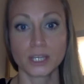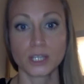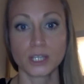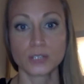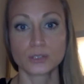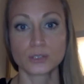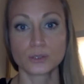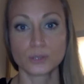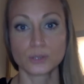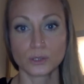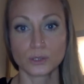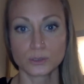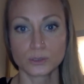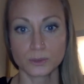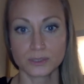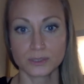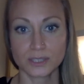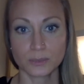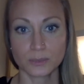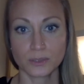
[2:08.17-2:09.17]
So those will
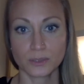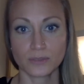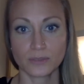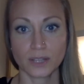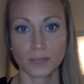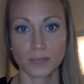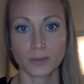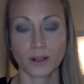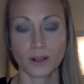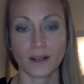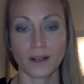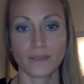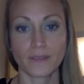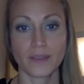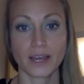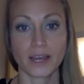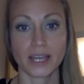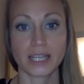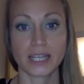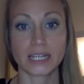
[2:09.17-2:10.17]
still be available
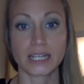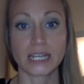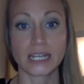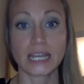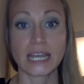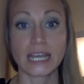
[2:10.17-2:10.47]
online.